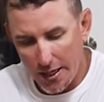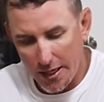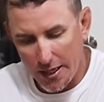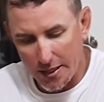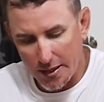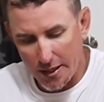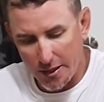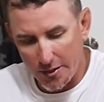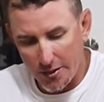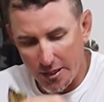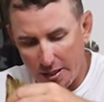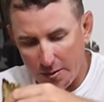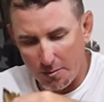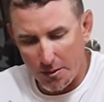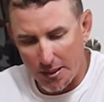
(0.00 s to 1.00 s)
and get the
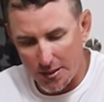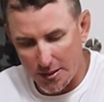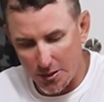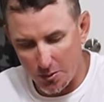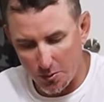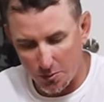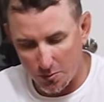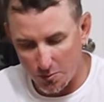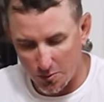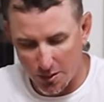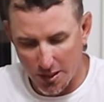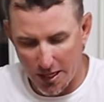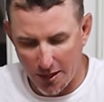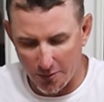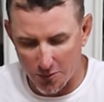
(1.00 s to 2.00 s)
underneath meat too.
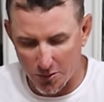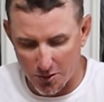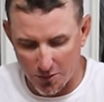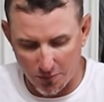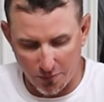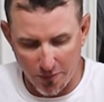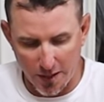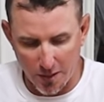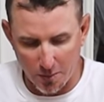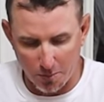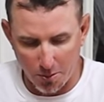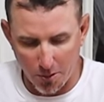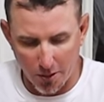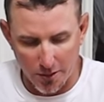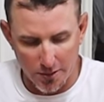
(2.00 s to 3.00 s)
Look how it just fell
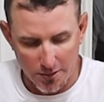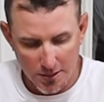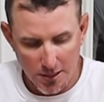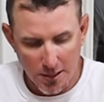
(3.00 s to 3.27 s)
apart.